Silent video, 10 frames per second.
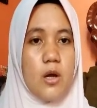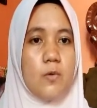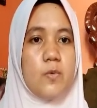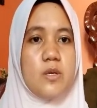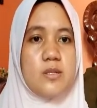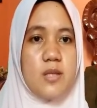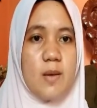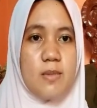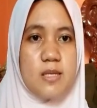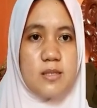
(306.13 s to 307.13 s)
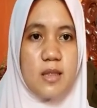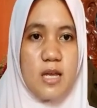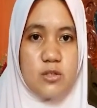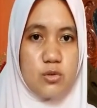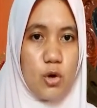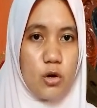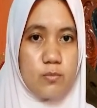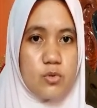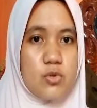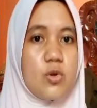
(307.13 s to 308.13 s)
We establish class
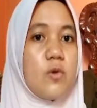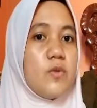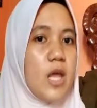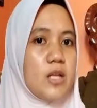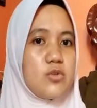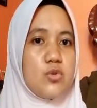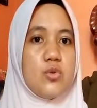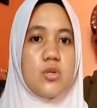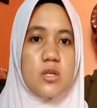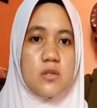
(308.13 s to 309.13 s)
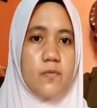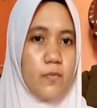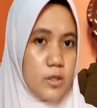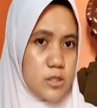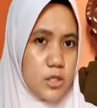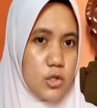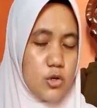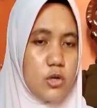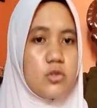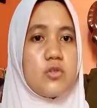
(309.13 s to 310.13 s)
norms so that students feel
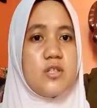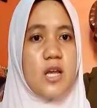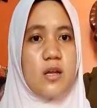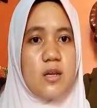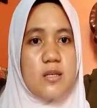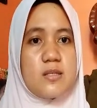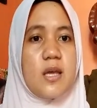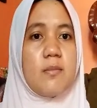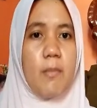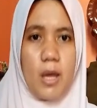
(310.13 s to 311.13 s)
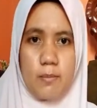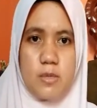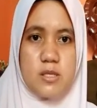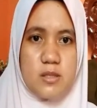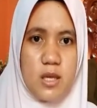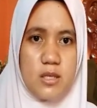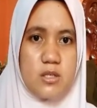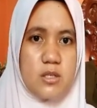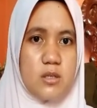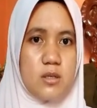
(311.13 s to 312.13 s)
secure to take risks and make
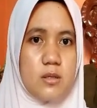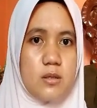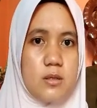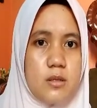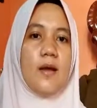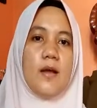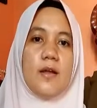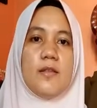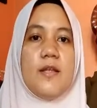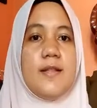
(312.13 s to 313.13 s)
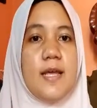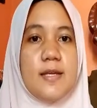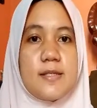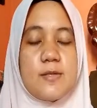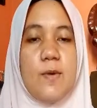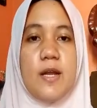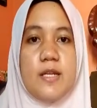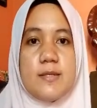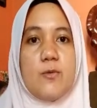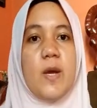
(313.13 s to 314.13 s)
mistakes. The next one
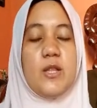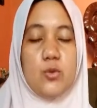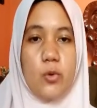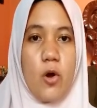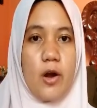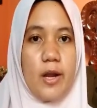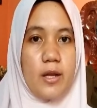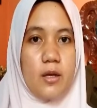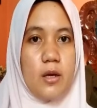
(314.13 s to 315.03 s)
is when to correct.